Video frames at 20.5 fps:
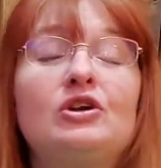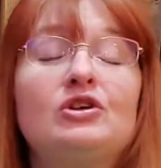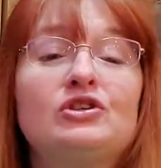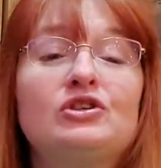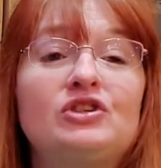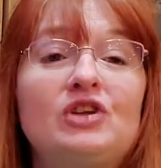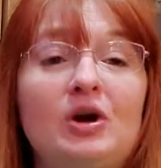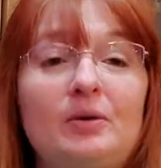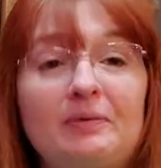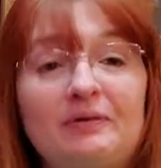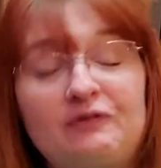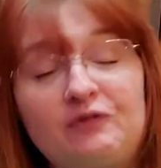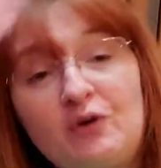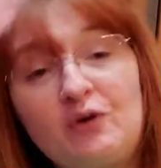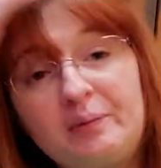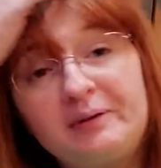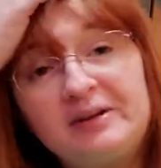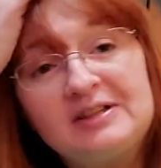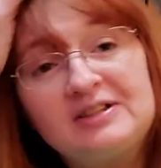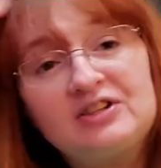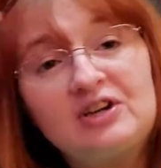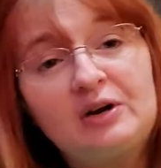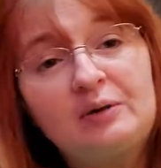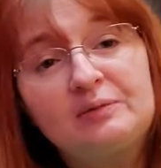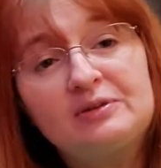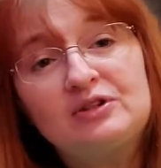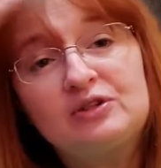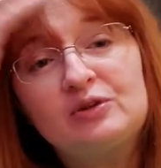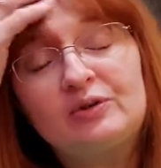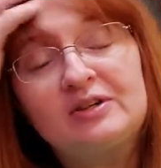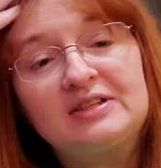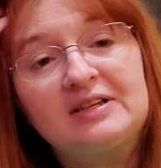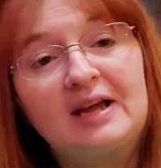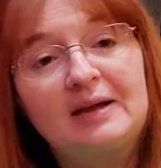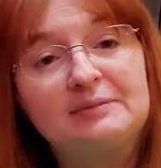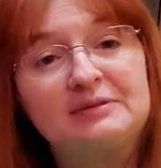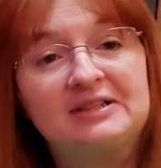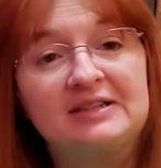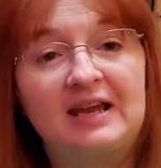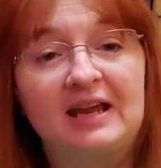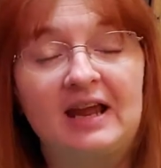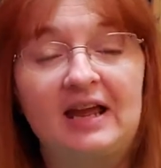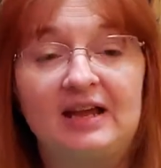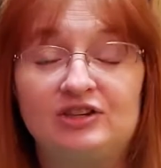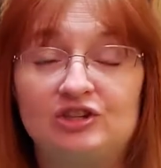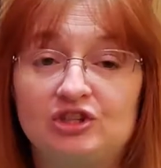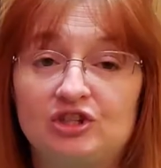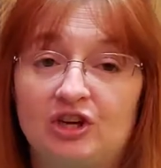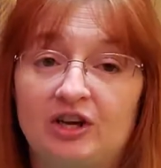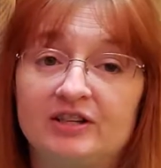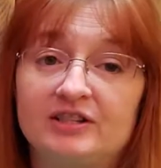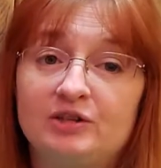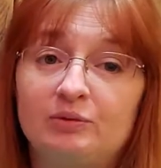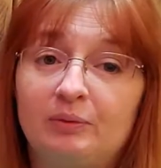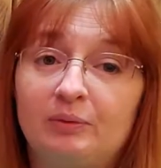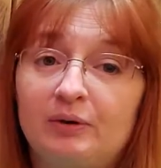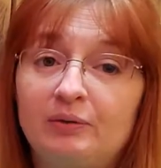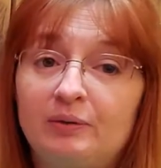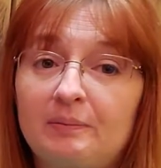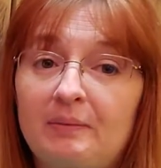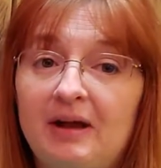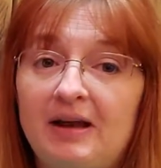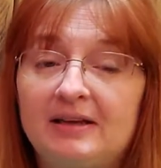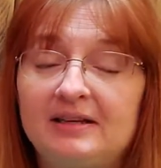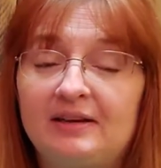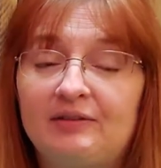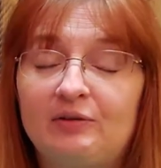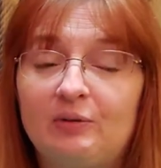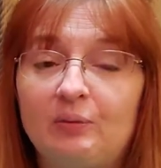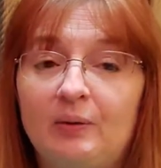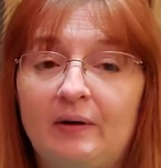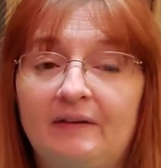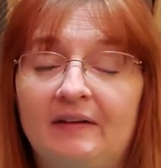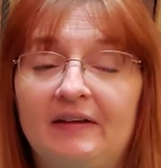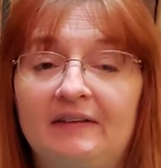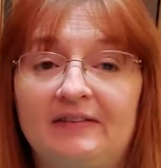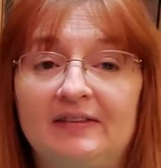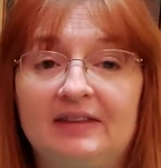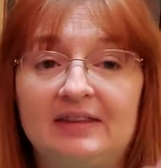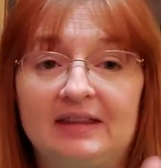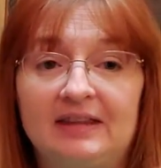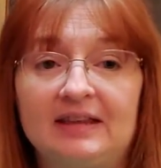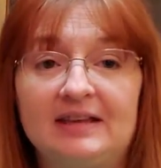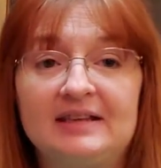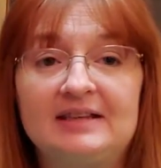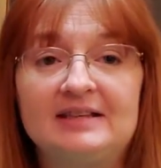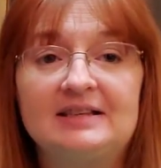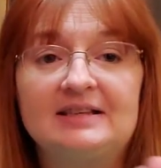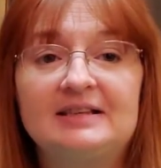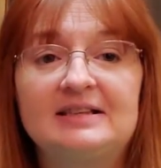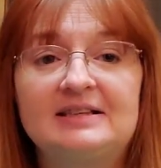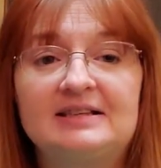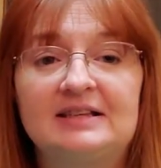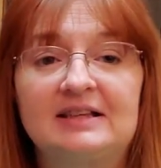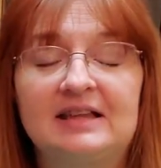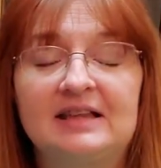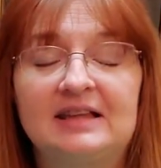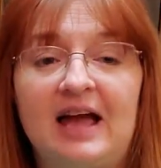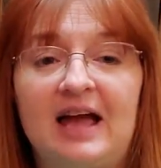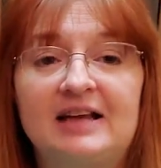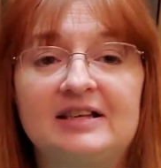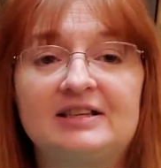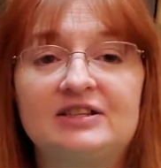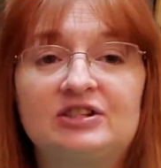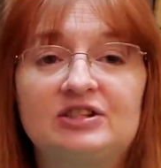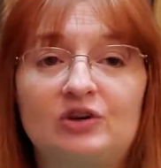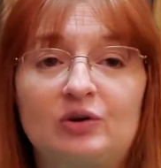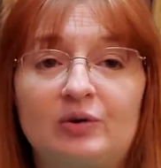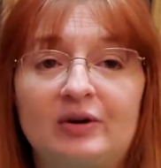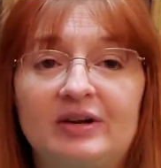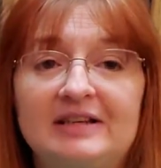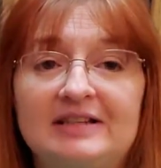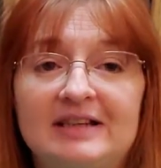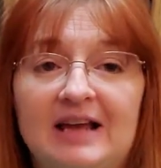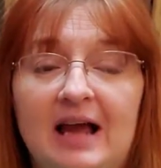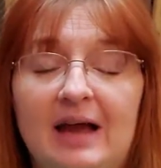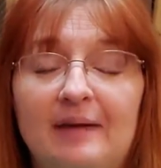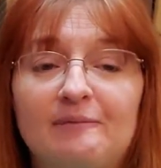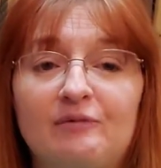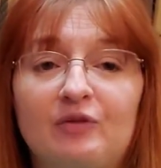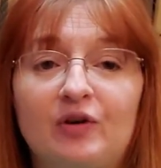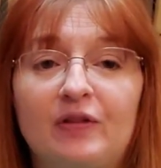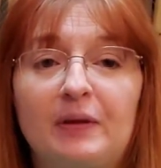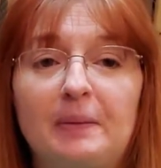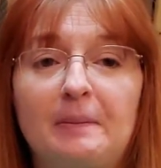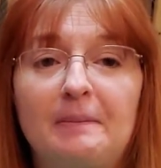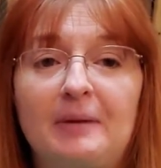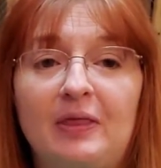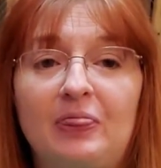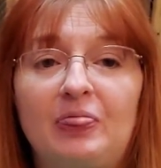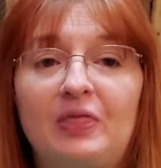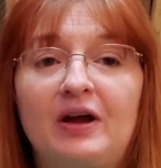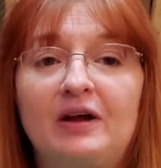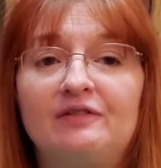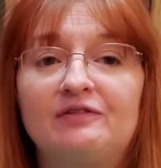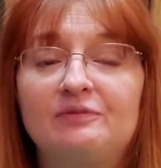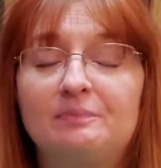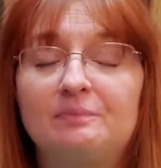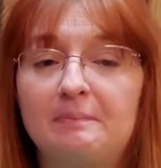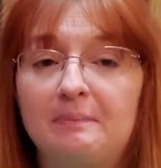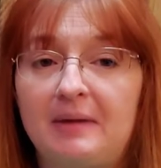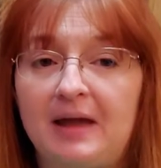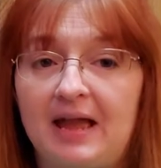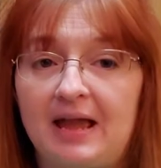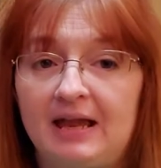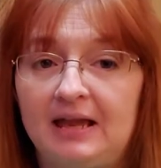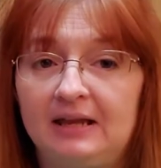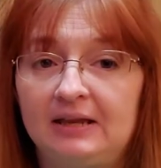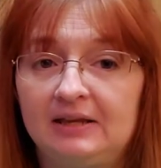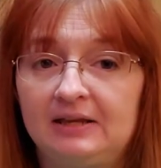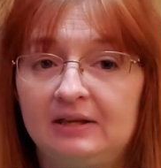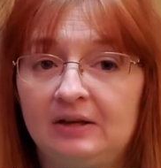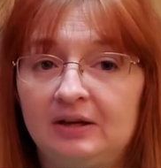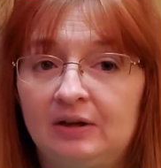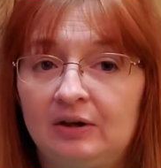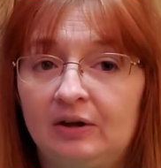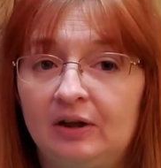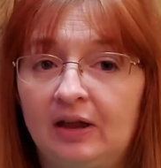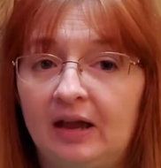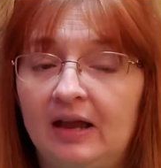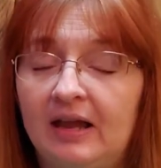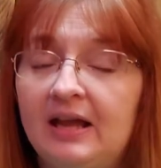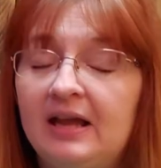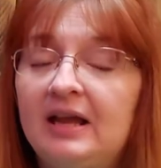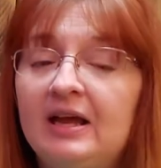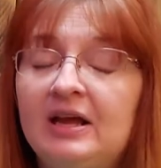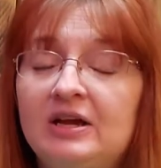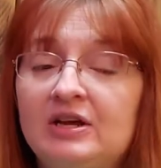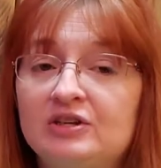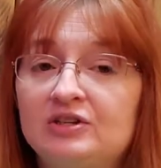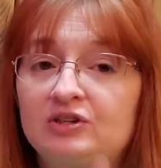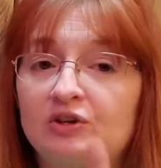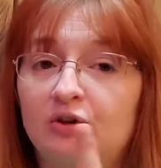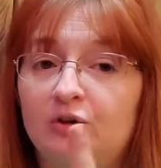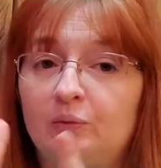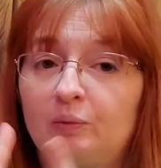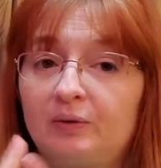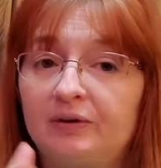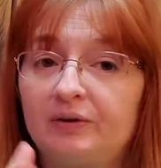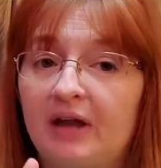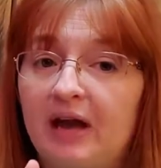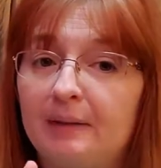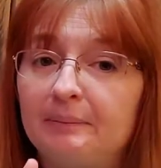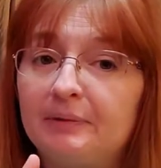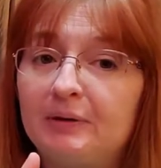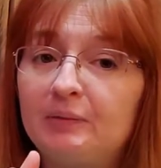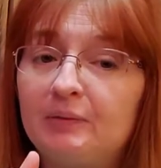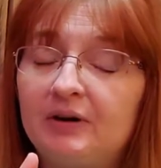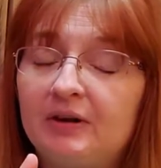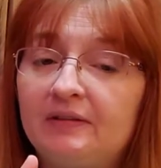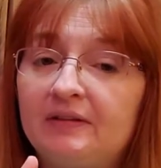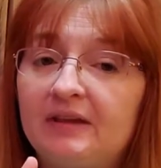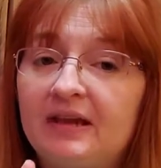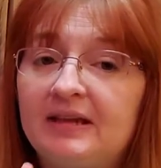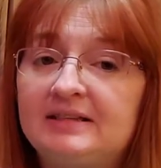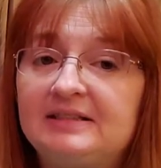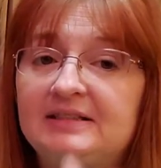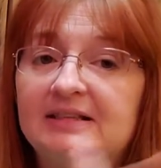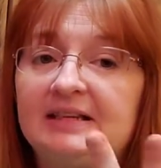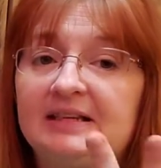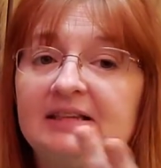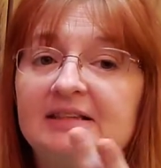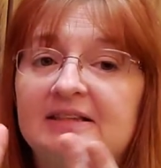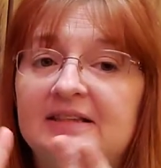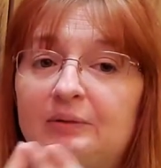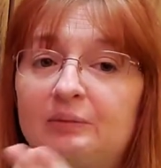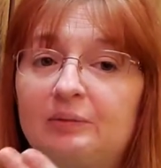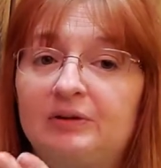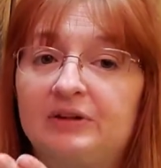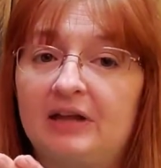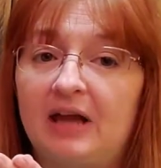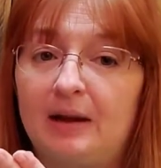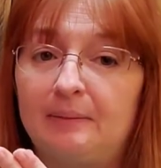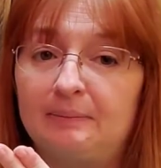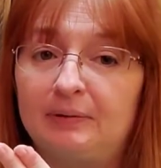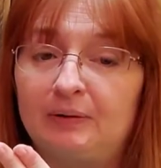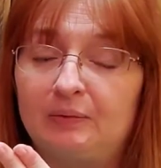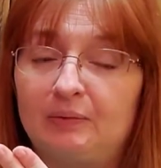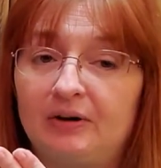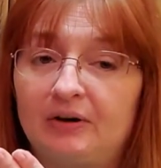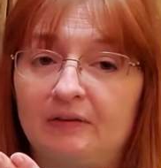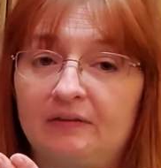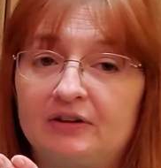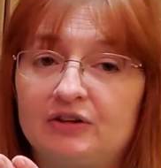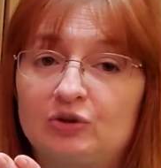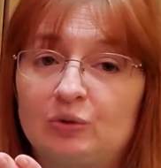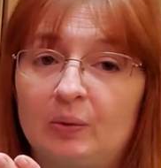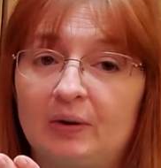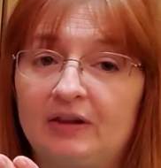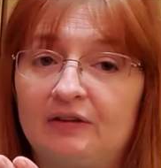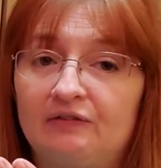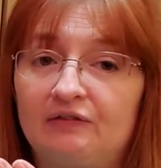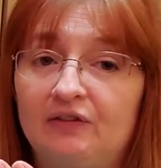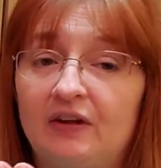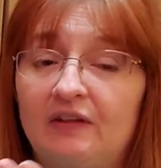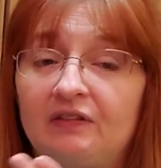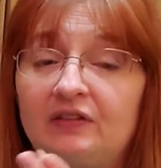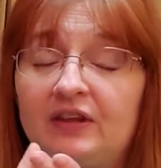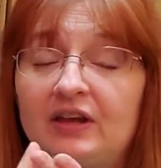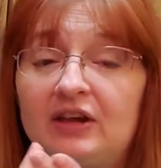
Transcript: So before we get started with story time today, I just want to remind everyone that this is the last story time for the month of May. Okay? So there will not be one on the 18th, there will not be one on the 25th.